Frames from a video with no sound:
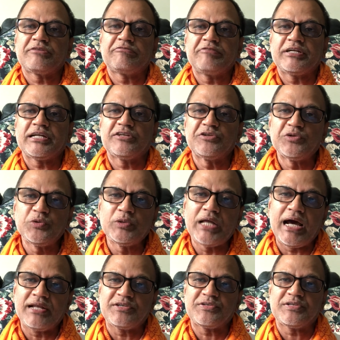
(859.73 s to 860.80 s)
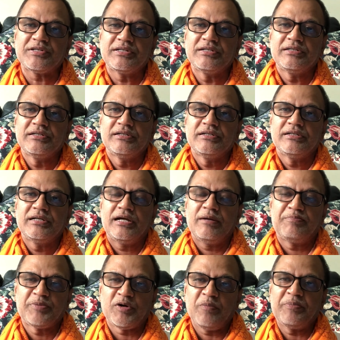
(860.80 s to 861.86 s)
If we can do that
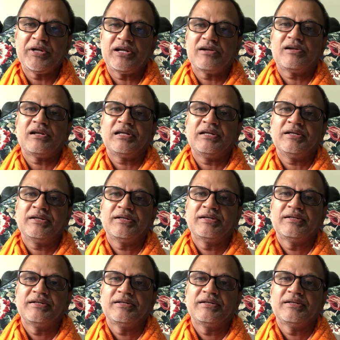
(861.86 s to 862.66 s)
appropriately,